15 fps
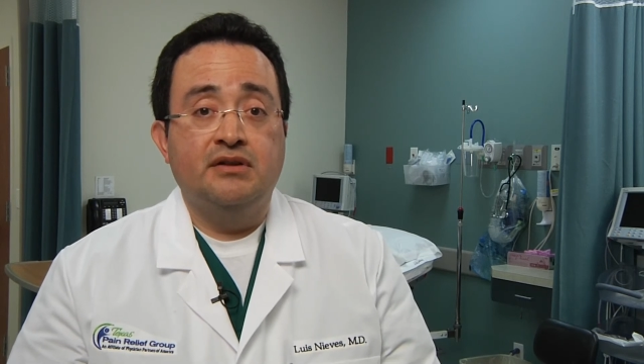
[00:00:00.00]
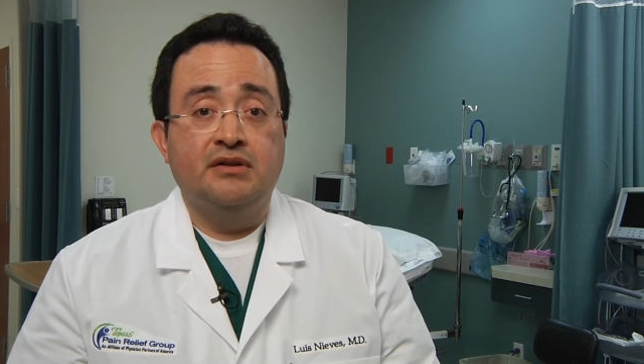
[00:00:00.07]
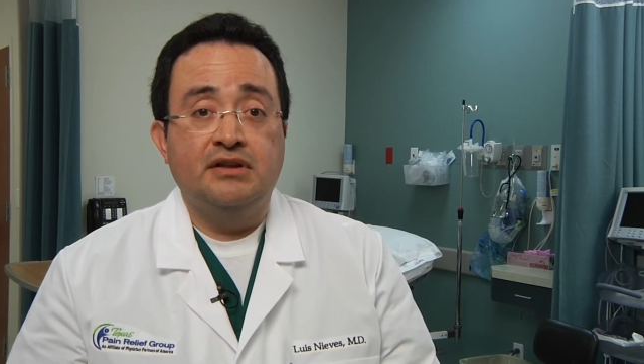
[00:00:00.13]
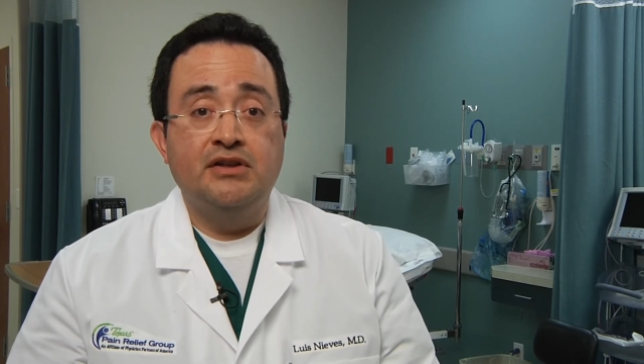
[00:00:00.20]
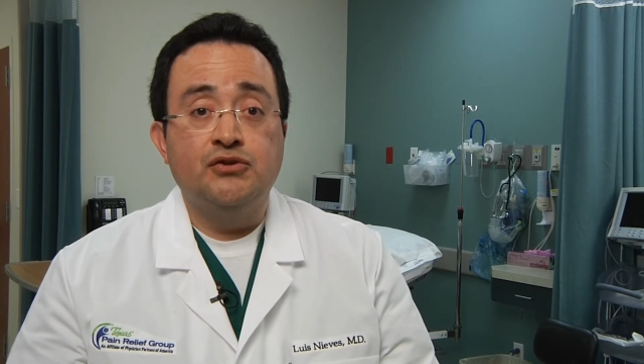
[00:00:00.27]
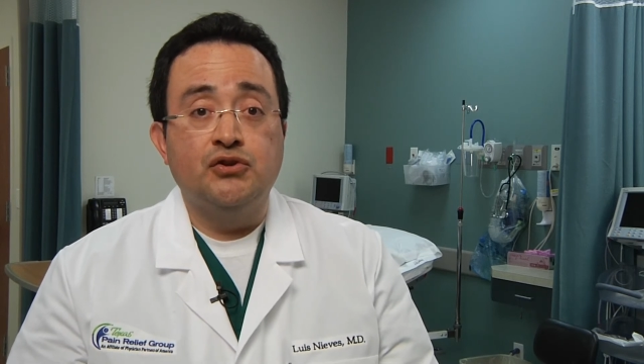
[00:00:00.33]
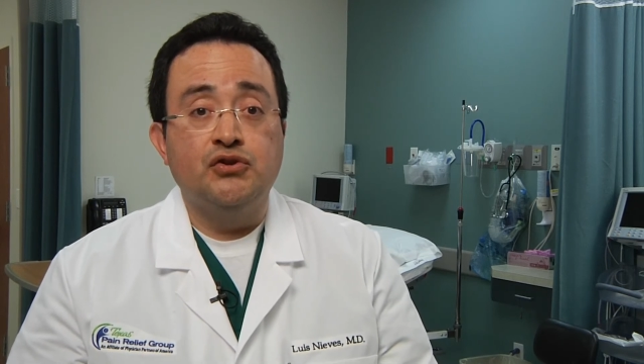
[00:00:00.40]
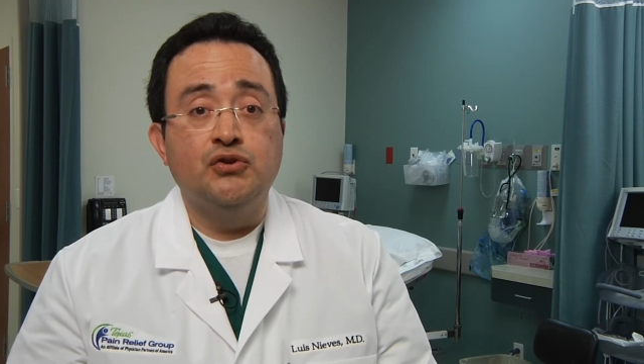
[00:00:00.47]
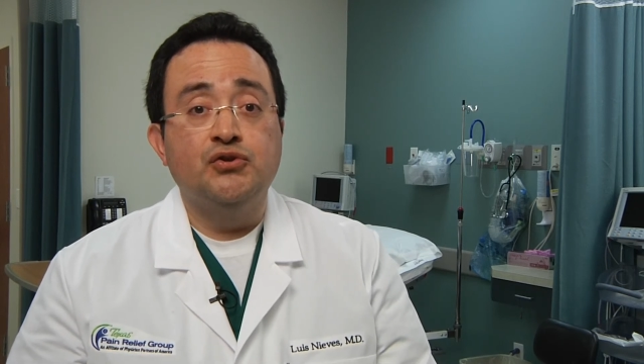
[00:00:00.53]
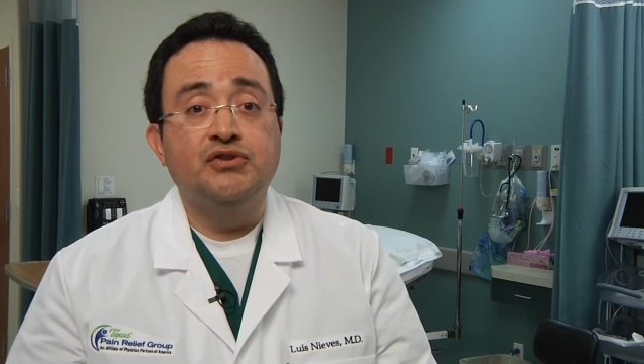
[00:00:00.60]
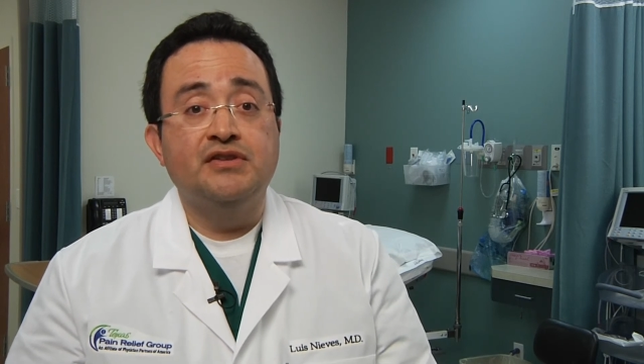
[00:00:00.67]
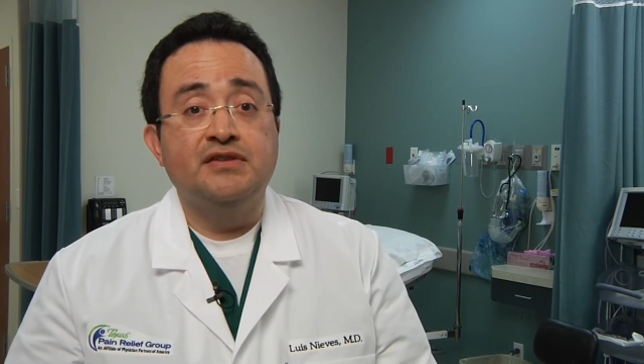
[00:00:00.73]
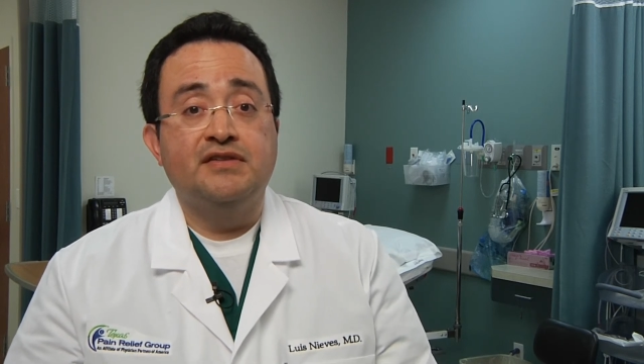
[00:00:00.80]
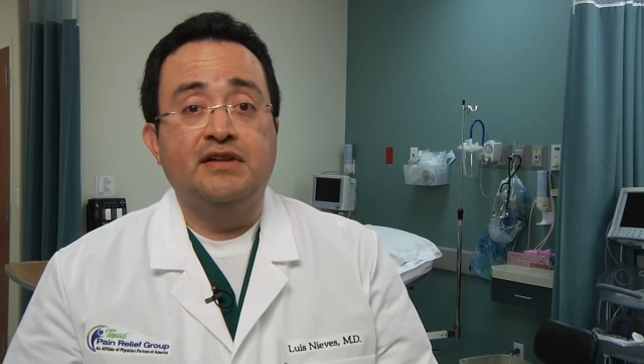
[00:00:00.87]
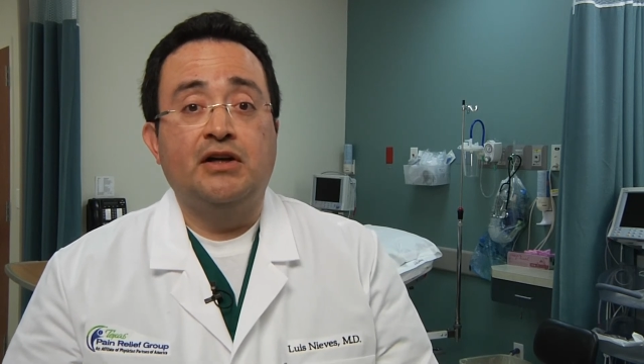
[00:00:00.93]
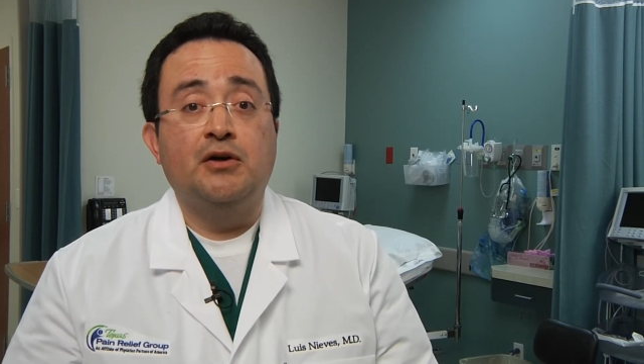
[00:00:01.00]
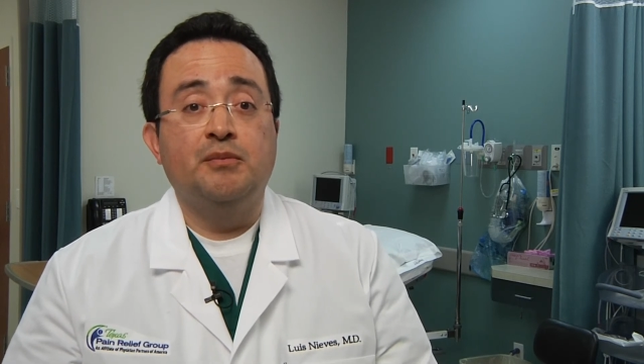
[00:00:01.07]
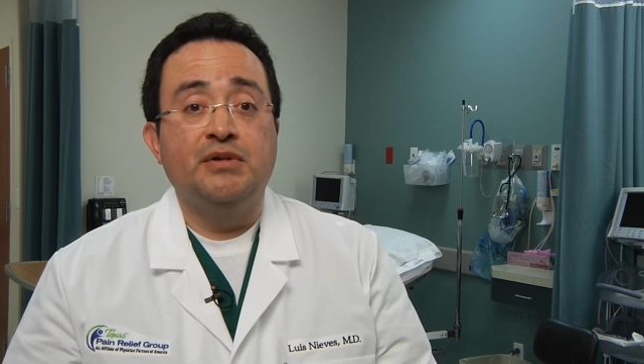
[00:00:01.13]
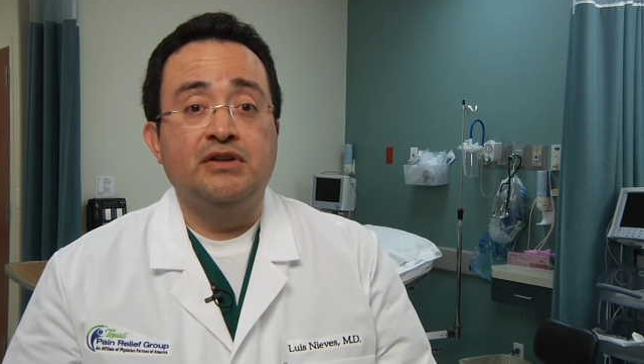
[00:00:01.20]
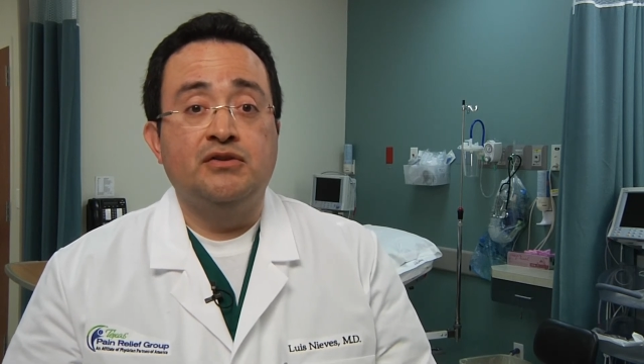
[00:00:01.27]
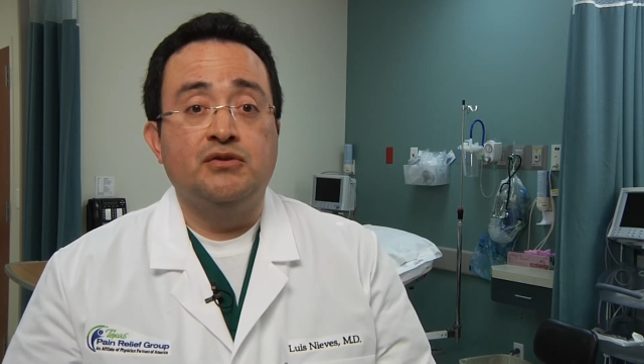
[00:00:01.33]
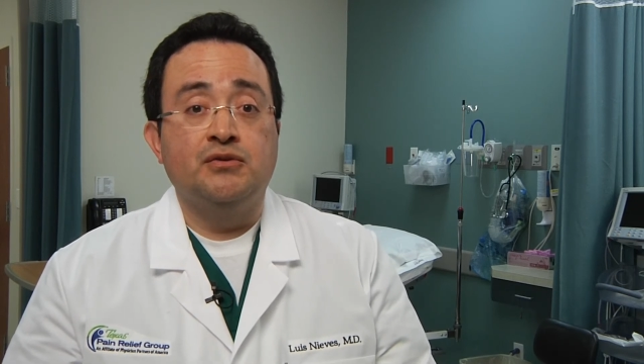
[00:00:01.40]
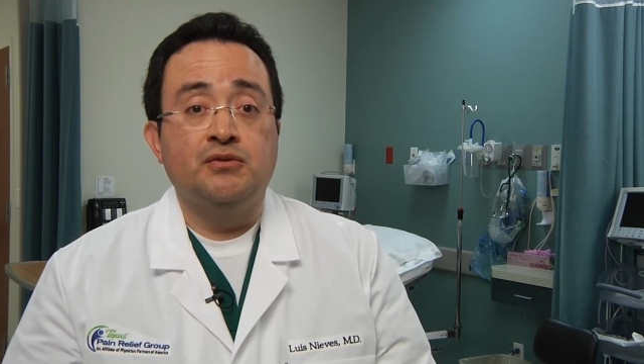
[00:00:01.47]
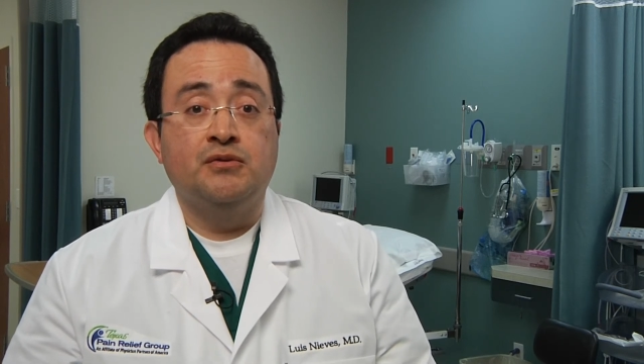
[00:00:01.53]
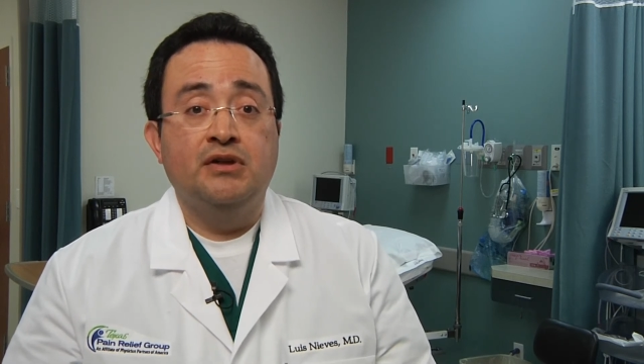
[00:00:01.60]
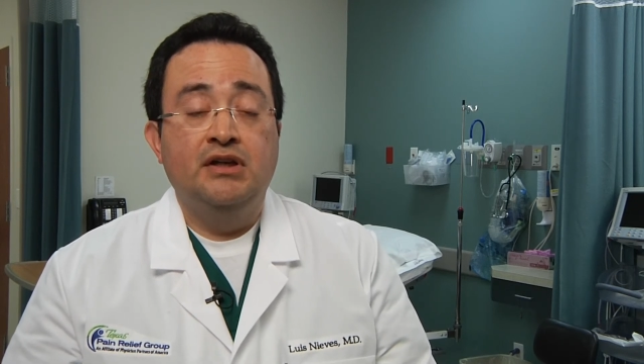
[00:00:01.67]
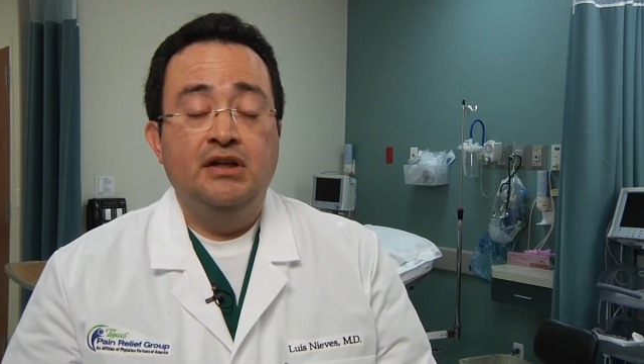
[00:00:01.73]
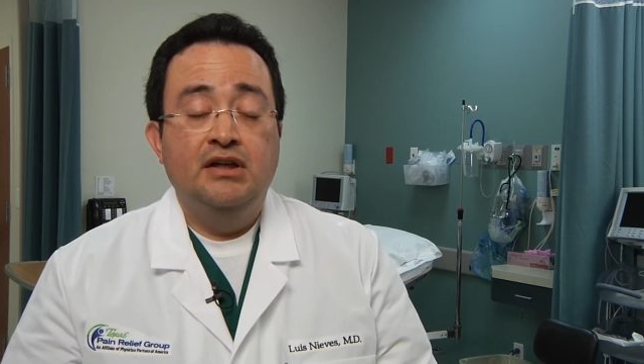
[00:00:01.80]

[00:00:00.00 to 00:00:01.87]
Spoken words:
introduced this therapy to.